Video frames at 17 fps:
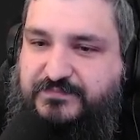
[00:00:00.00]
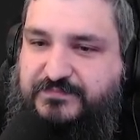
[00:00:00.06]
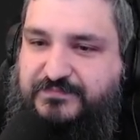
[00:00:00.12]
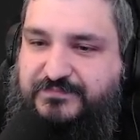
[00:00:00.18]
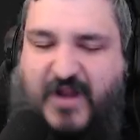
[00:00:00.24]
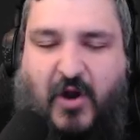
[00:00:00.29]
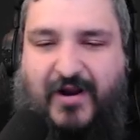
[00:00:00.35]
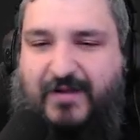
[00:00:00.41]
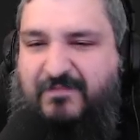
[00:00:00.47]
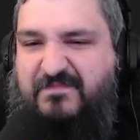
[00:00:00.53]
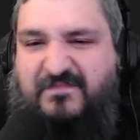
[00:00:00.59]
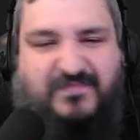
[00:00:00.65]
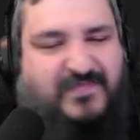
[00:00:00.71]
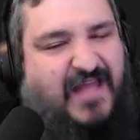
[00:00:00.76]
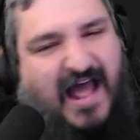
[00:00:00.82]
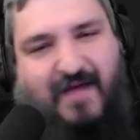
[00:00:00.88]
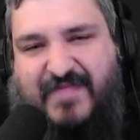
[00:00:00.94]
All right.
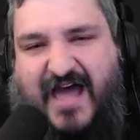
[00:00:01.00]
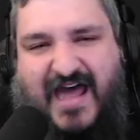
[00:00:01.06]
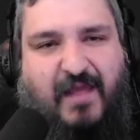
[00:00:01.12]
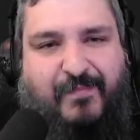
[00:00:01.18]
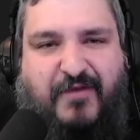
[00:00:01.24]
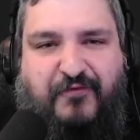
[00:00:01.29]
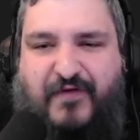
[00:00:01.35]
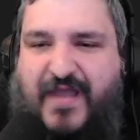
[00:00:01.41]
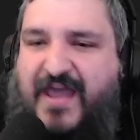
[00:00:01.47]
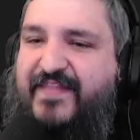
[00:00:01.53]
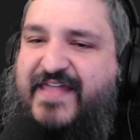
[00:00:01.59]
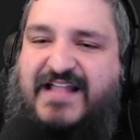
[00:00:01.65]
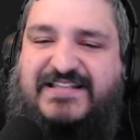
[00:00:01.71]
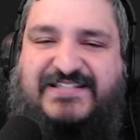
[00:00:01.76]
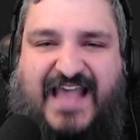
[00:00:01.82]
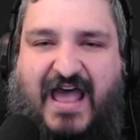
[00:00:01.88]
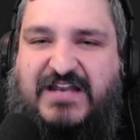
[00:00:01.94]
I'm not a big fan of
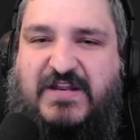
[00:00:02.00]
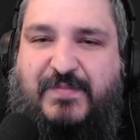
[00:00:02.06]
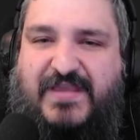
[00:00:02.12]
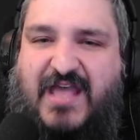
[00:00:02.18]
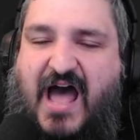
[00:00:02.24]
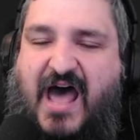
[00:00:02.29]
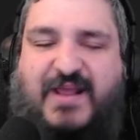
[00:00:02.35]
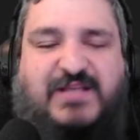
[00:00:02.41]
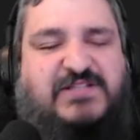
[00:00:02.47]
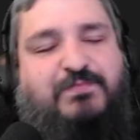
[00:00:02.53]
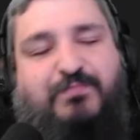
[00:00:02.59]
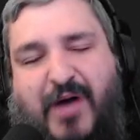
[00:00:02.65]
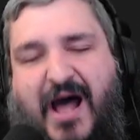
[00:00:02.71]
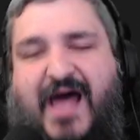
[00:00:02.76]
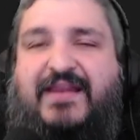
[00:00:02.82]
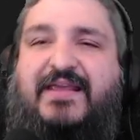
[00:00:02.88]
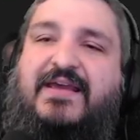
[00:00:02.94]
that sound, to be honest,
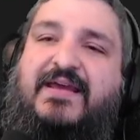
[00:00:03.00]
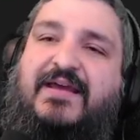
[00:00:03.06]
but